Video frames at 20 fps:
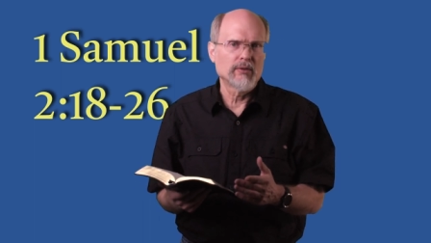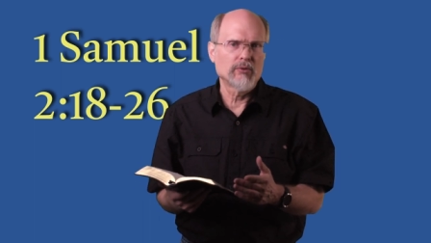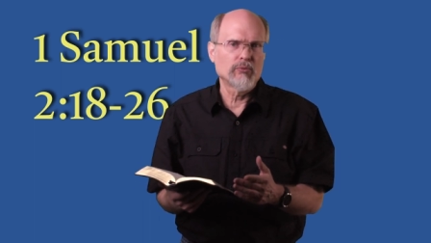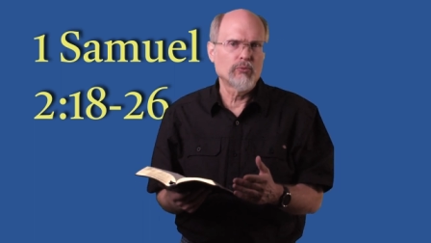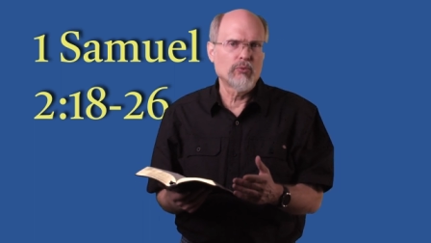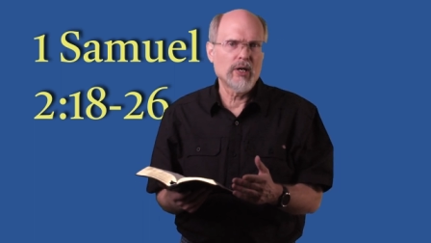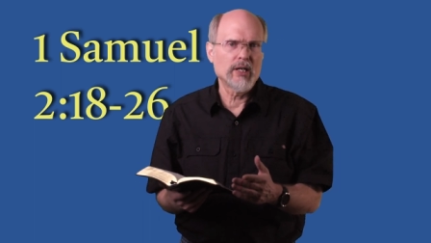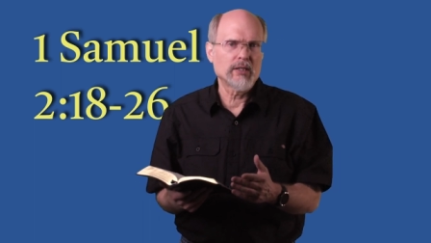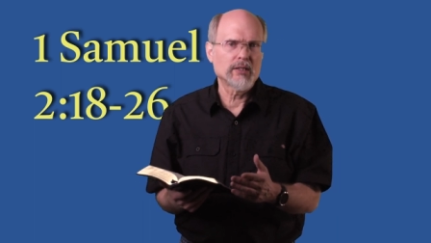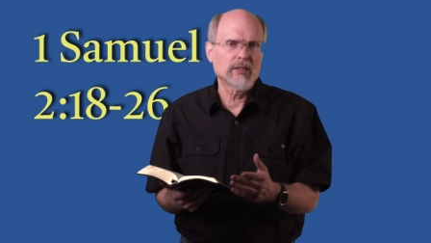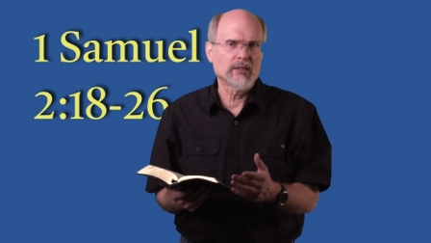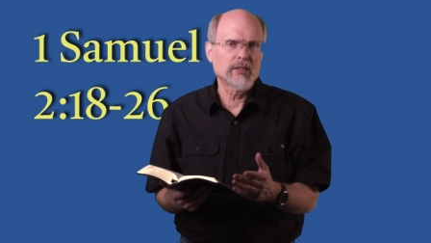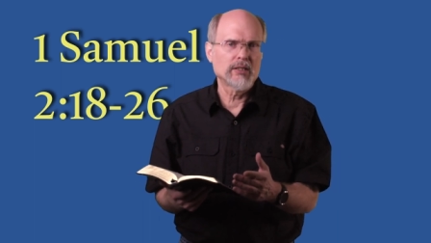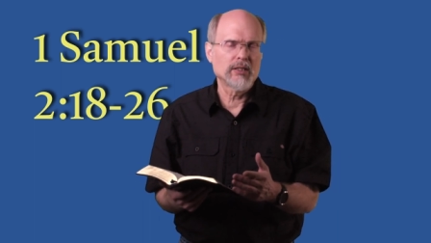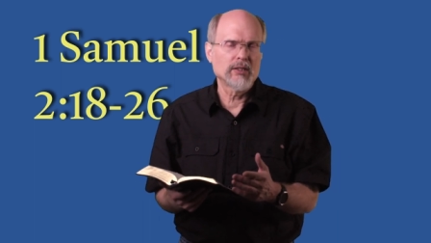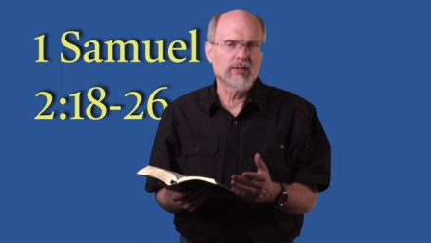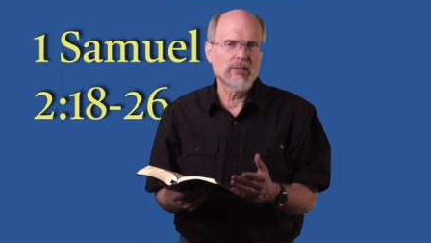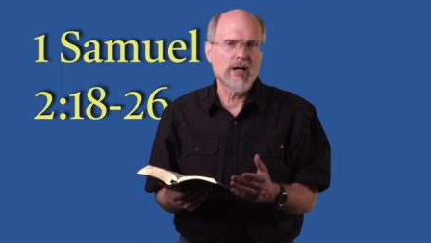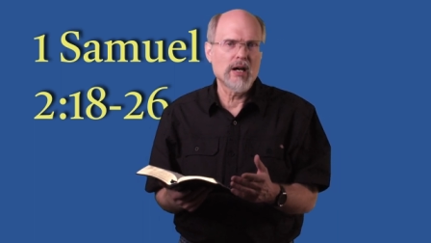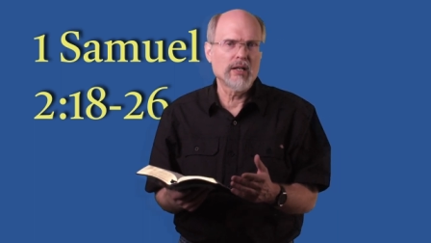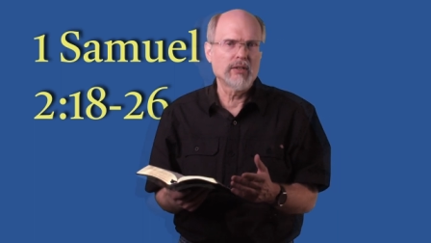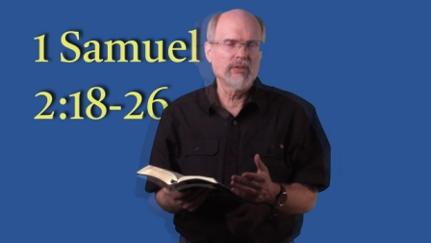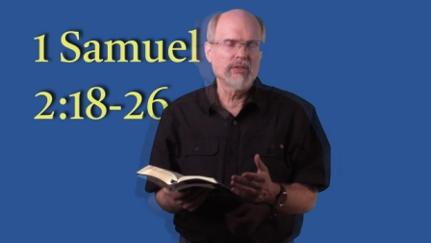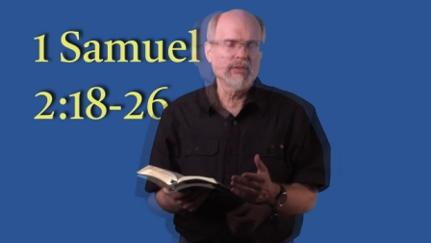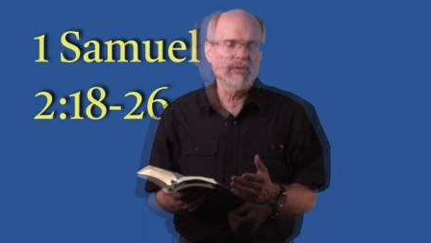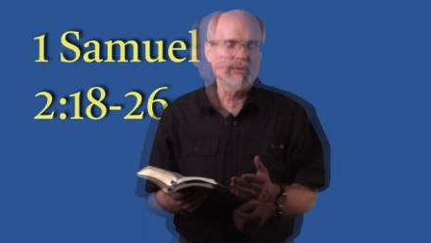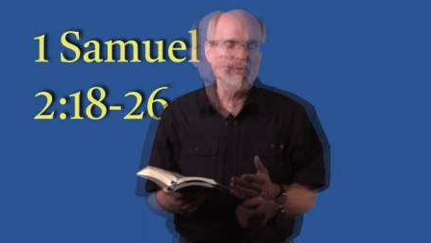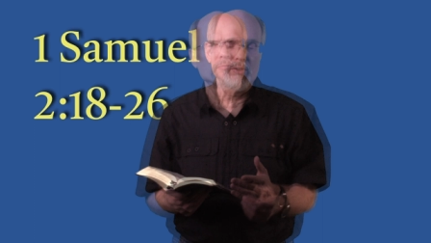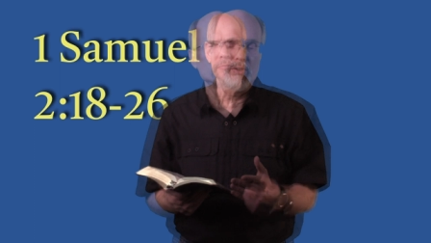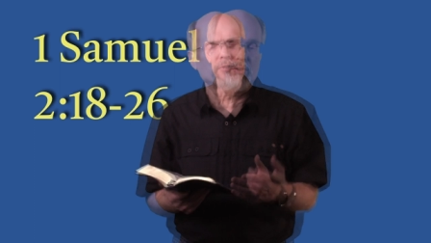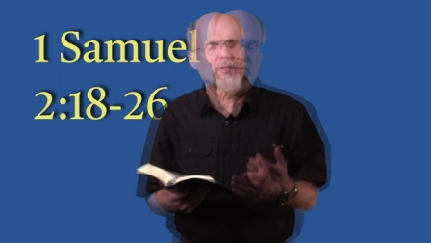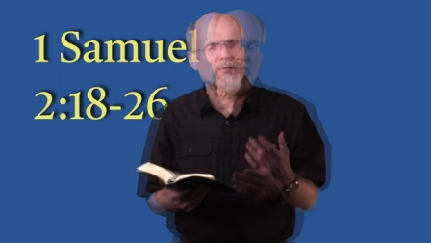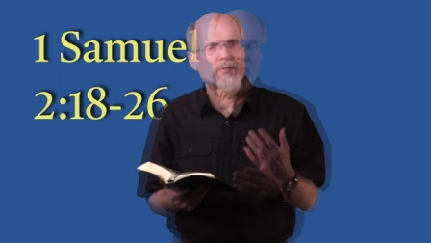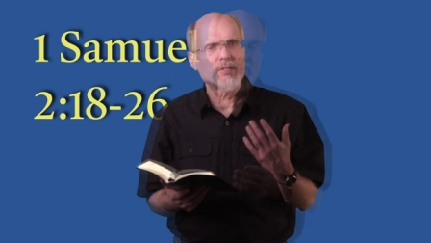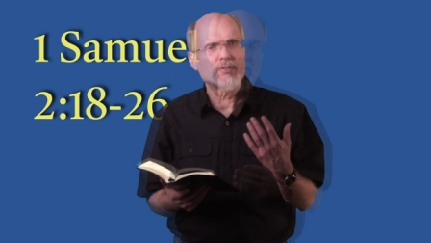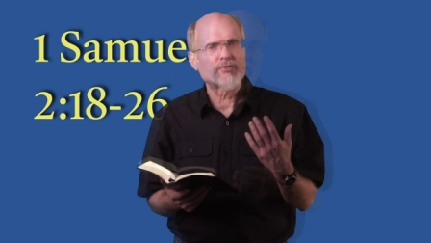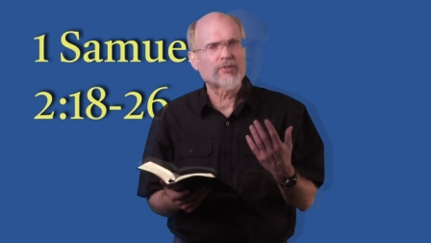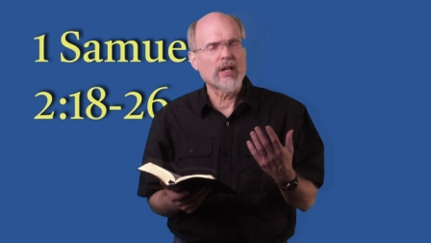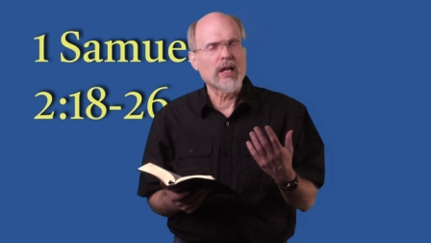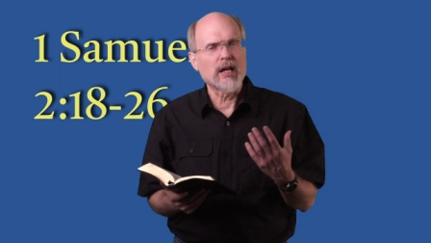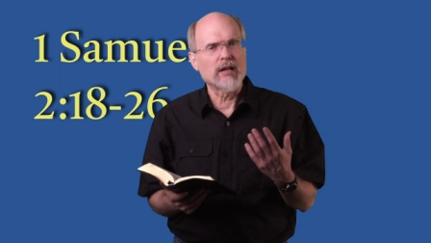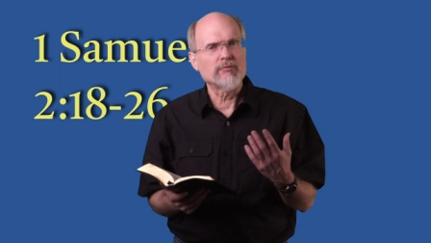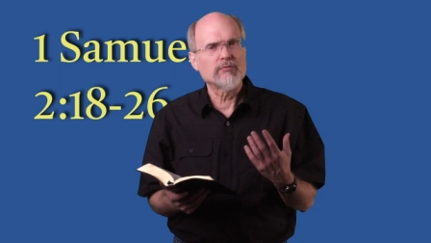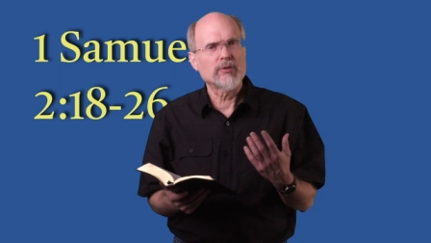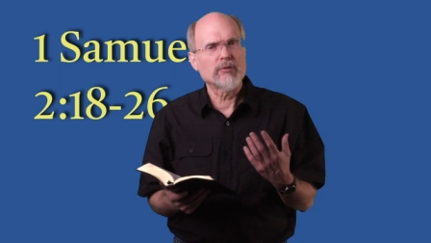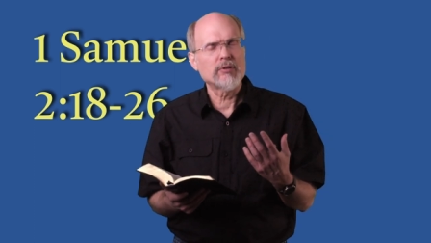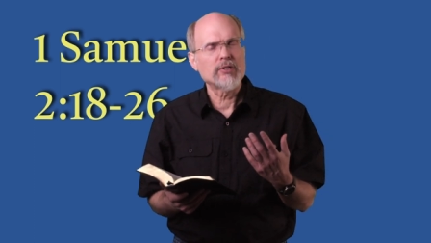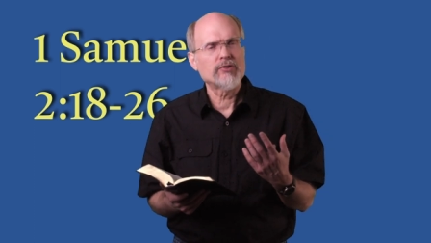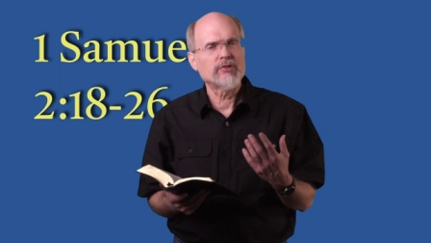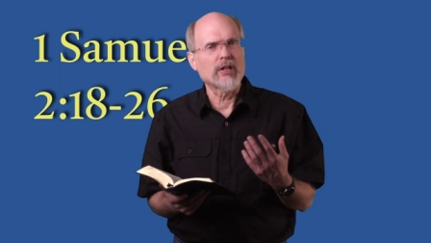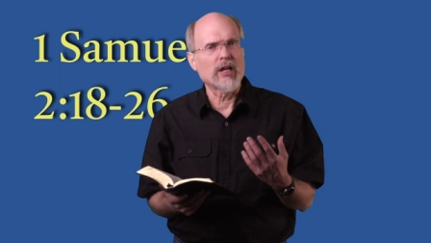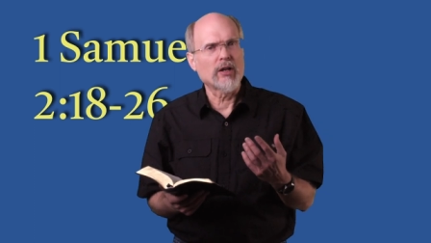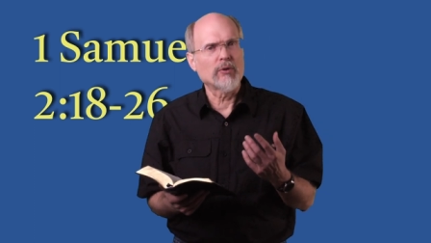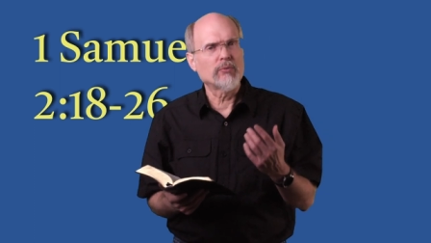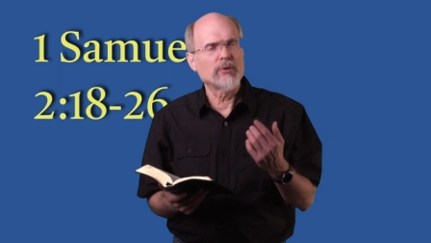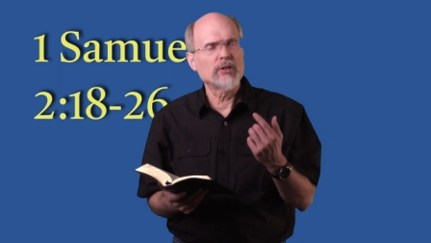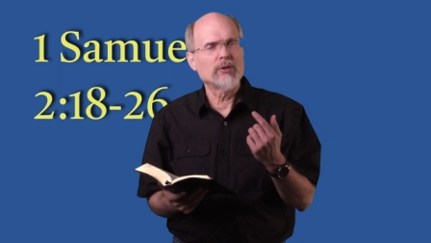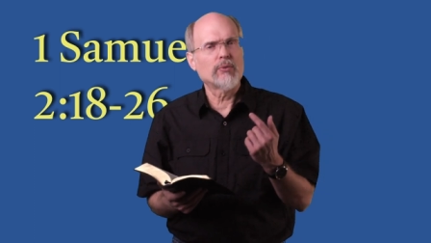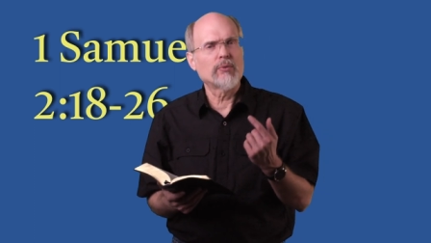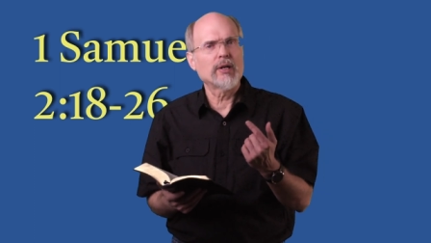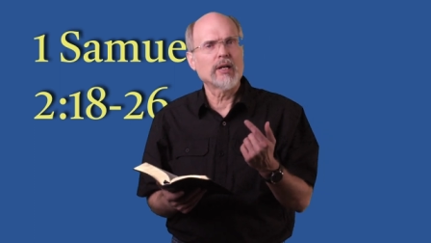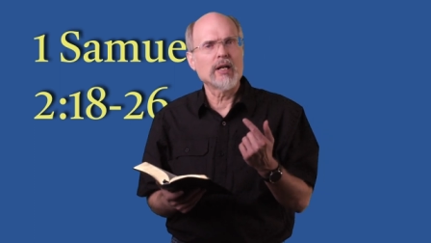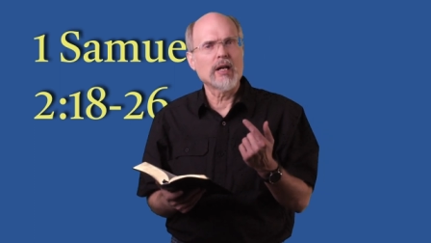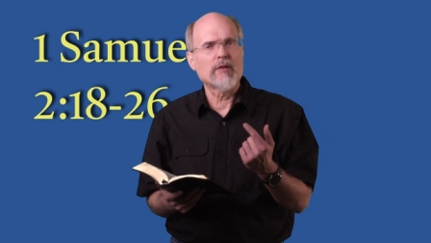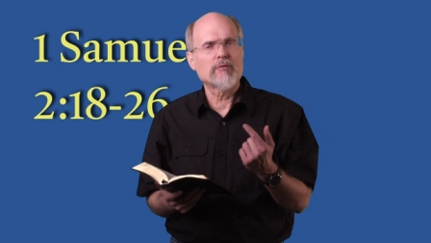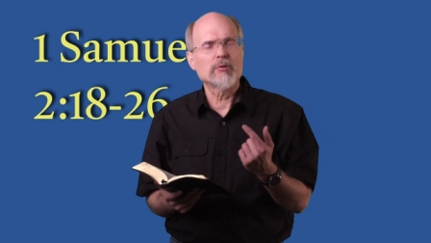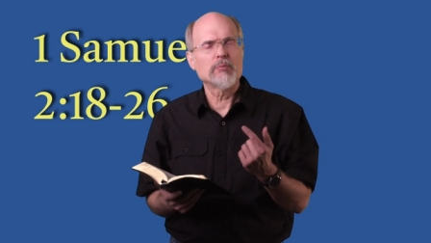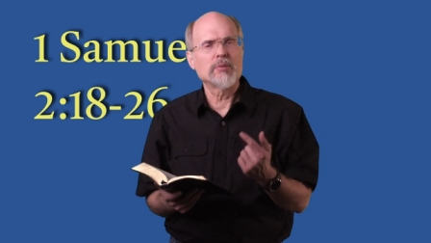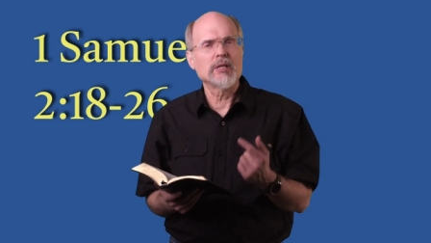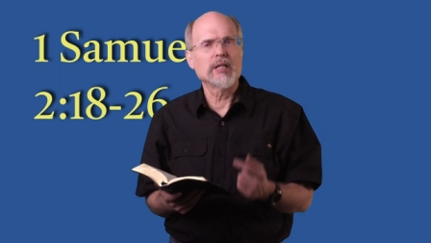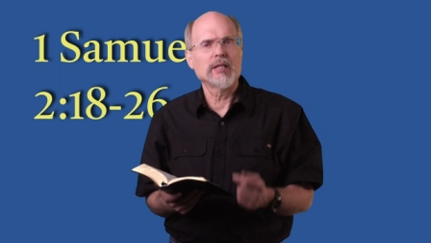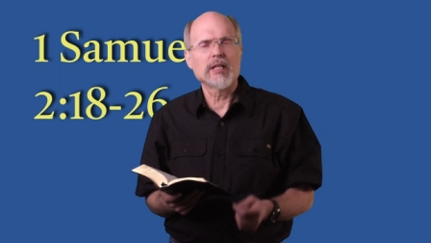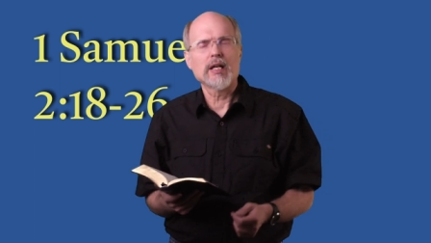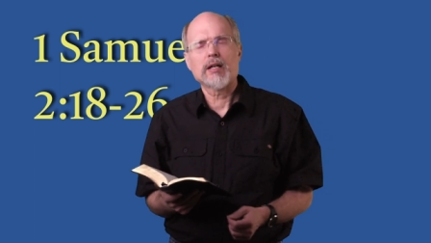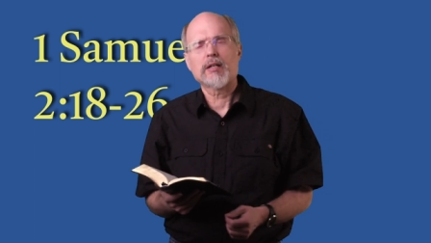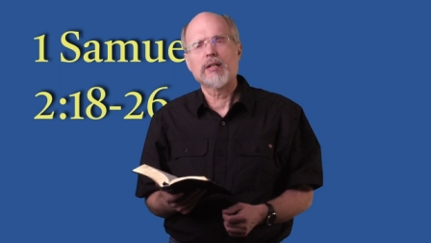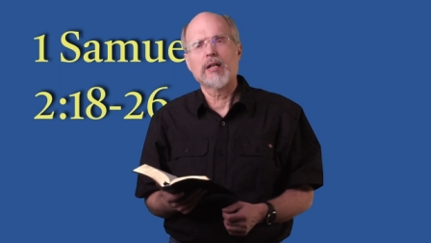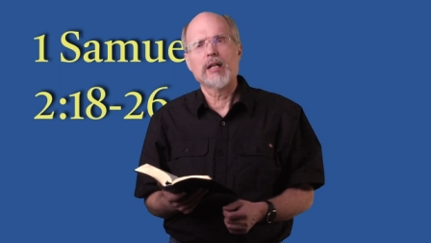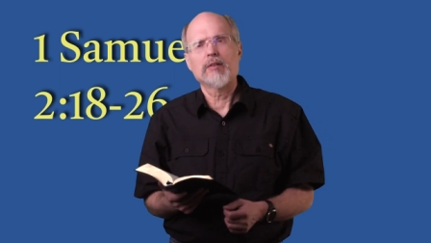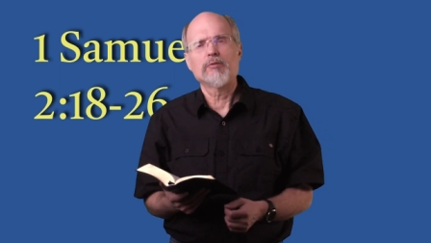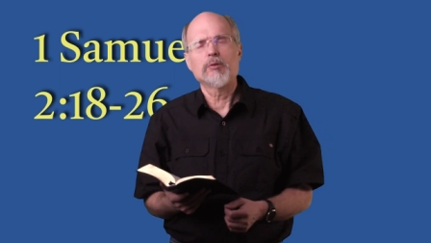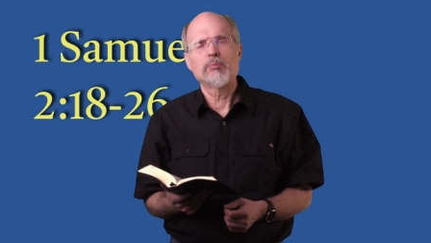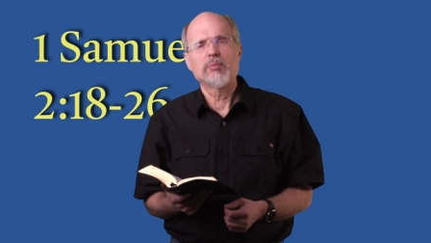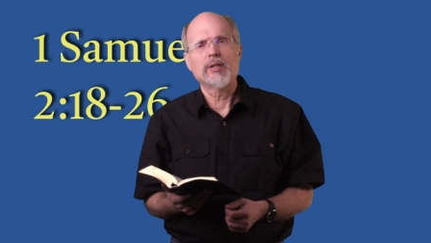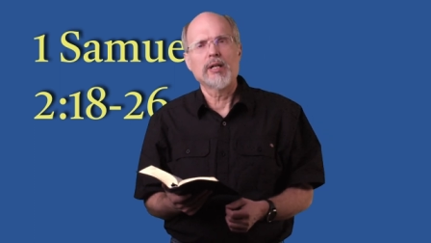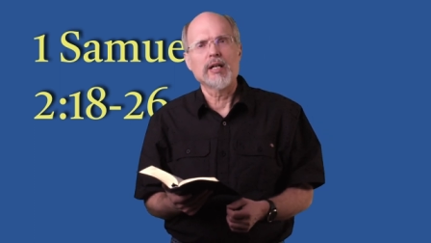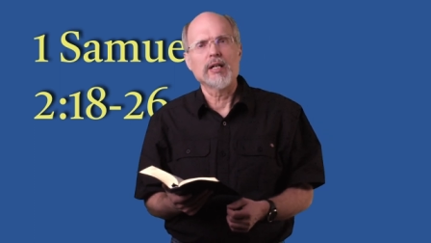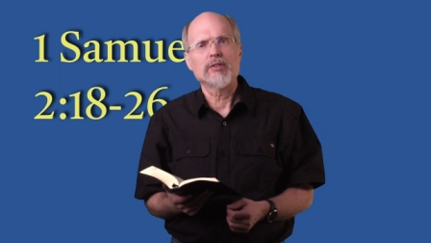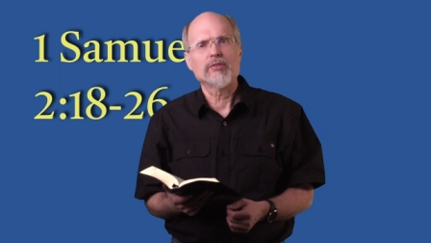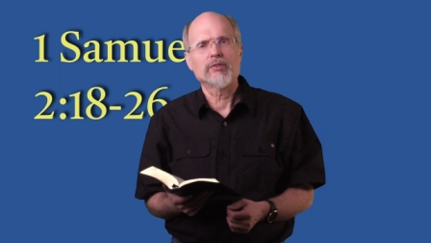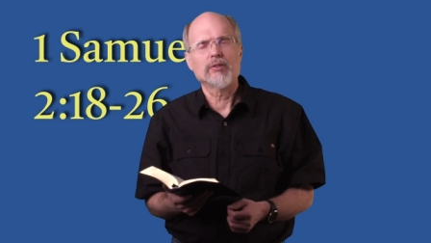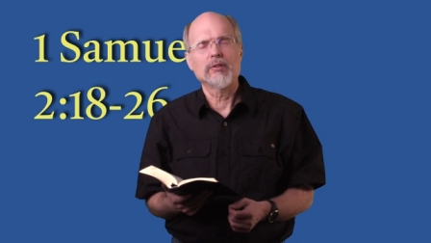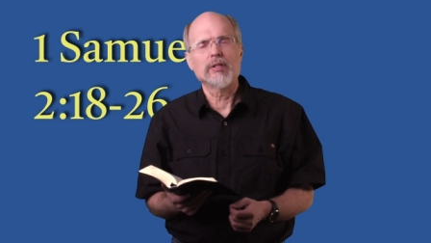what can God do? Very sad, very sad. We don't want to ever be in that kind of a place.